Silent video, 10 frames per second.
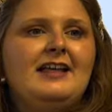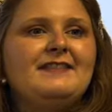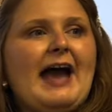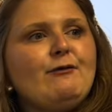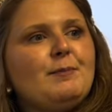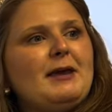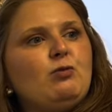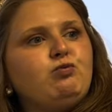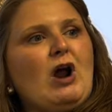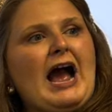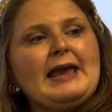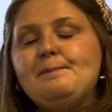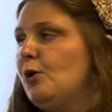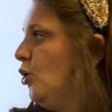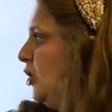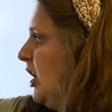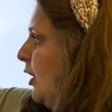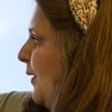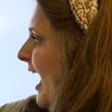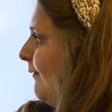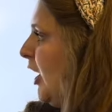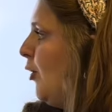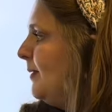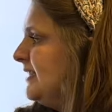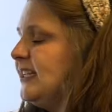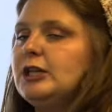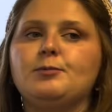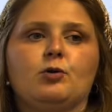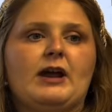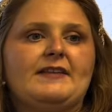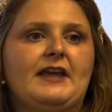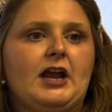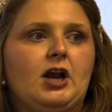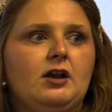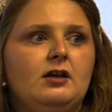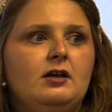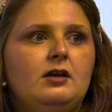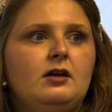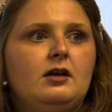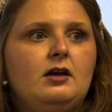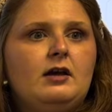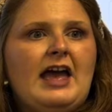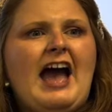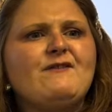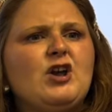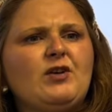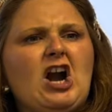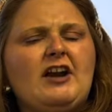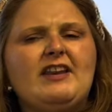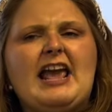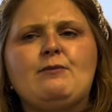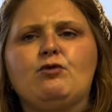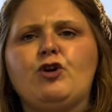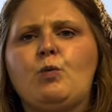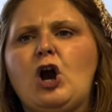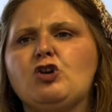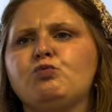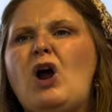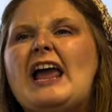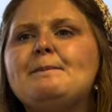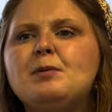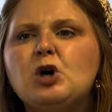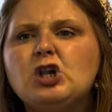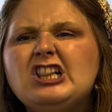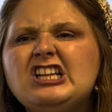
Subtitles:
That would be ripple. Look, we have an open syllable right there. Have you ever heard the word ripple?